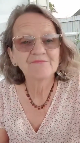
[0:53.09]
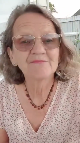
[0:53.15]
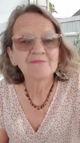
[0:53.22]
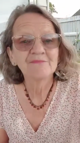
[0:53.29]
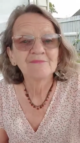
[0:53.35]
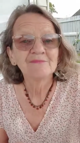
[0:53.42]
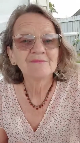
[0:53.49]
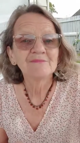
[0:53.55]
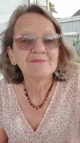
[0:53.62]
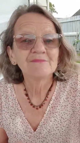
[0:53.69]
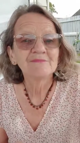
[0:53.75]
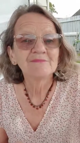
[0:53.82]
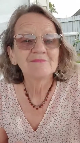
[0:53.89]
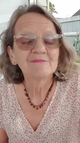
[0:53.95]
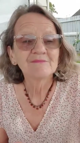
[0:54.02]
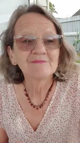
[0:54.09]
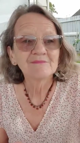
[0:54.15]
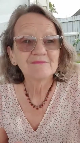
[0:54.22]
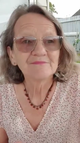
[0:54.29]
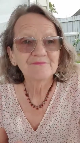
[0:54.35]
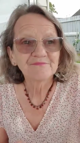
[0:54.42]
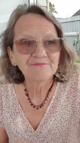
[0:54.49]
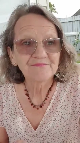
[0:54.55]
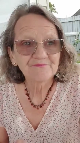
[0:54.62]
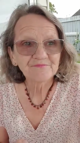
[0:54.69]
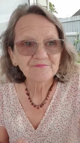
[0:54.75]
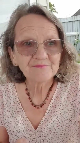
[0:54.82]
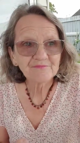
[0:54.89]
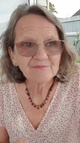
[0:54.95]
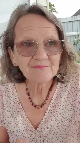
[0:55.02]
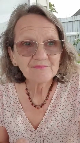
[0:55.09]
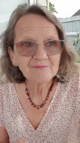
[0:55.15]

[no speech]